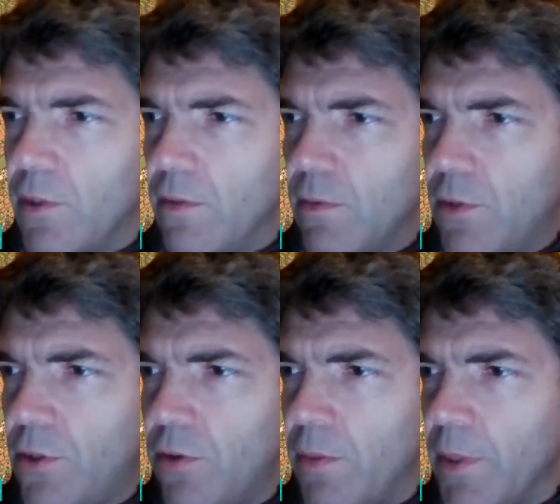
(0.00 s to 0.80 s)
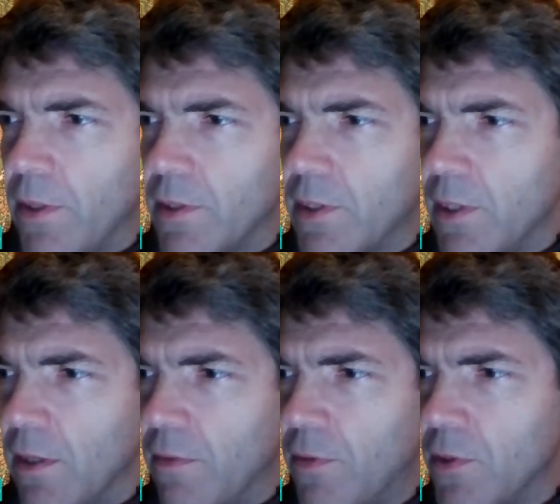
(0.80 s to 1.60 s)
Sure, because
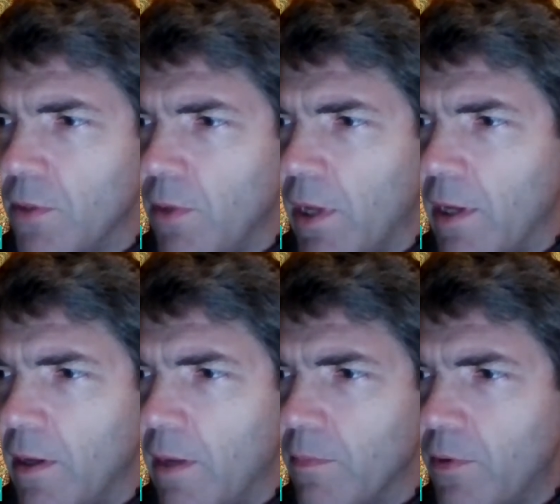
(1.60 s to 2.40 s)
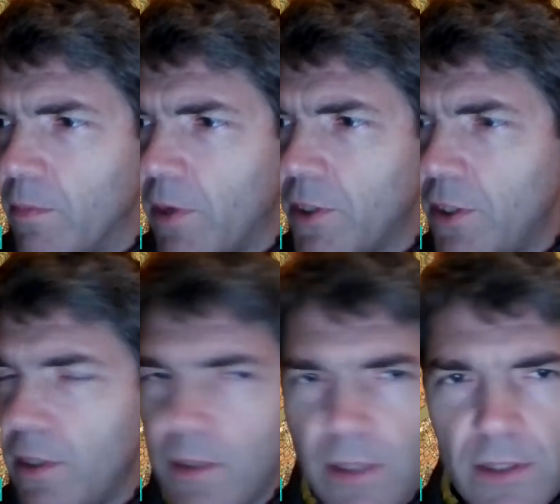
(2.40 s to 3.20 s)
first of all, I'm from
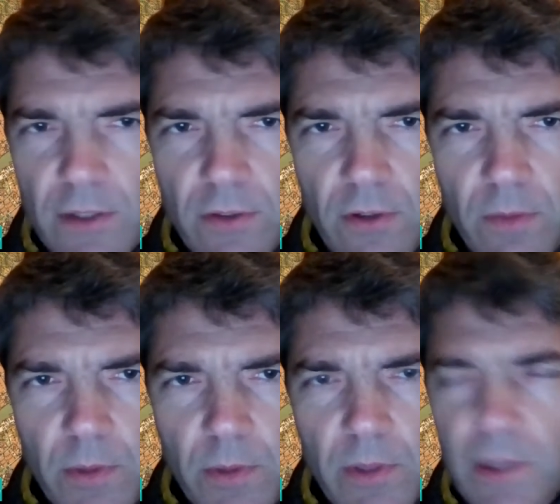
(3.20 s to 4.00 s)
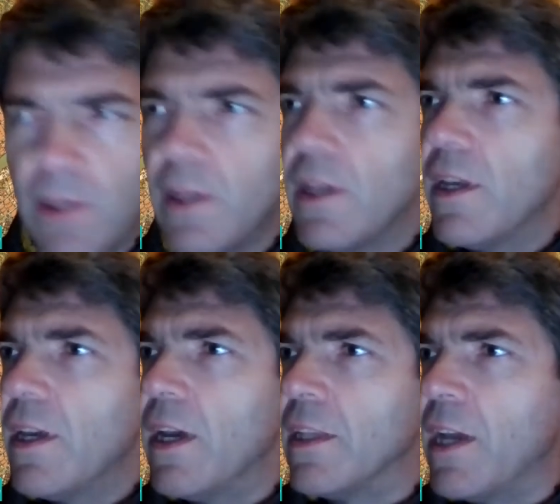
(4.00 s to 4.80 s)
Russia, as you know probably,
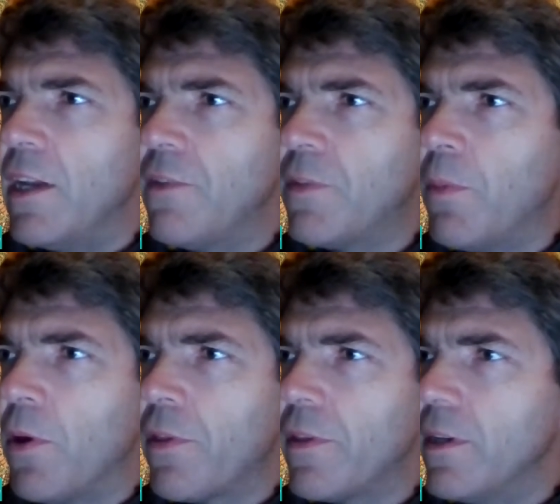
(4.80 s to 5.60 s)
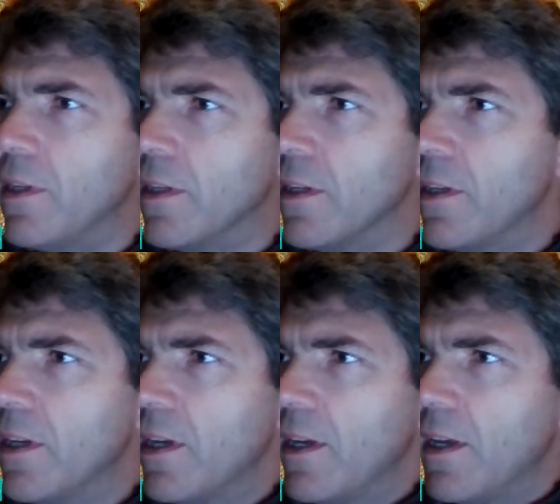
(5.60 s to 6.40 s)
and I lived both in
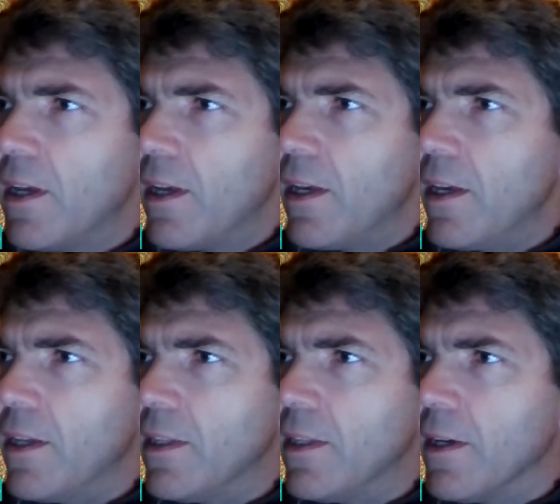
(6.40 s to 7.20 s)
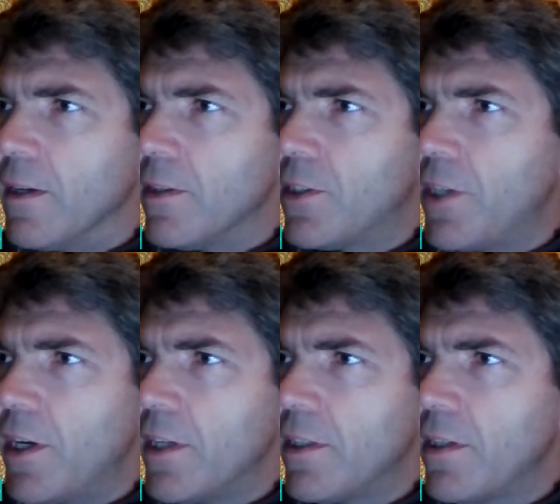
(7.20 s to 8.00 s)
a
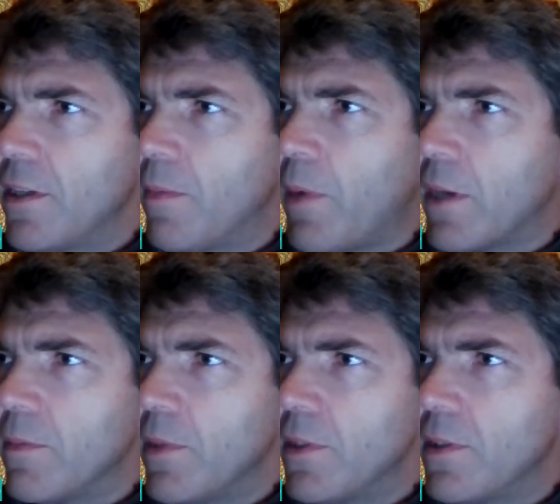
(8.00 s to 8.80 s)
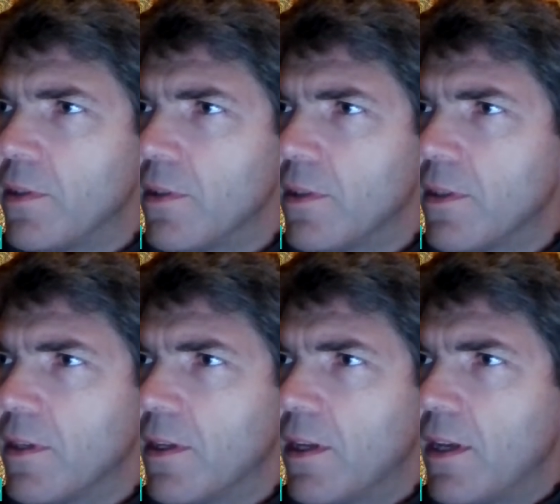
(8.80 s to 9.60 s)
shared apartment,
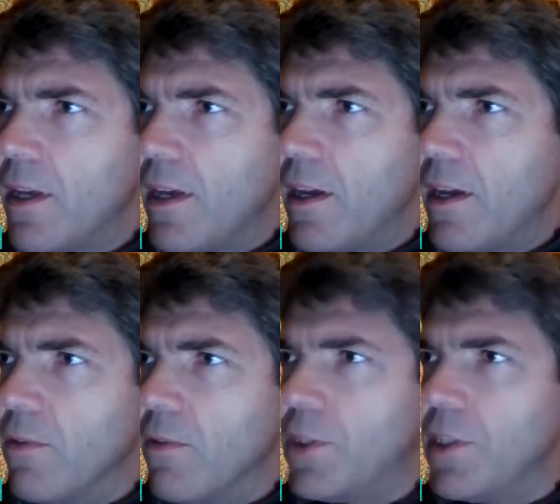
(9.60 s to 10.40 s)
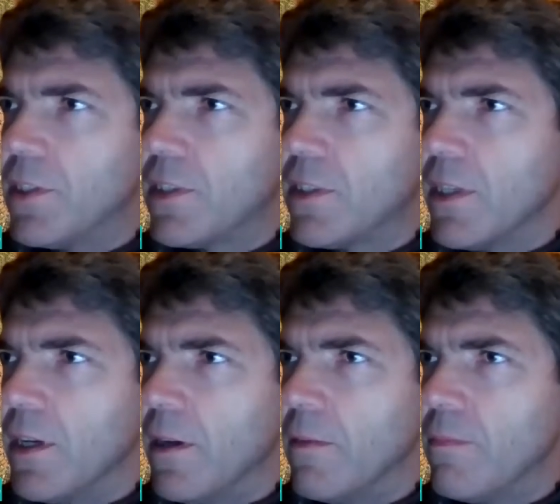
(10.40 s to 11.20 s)
which is a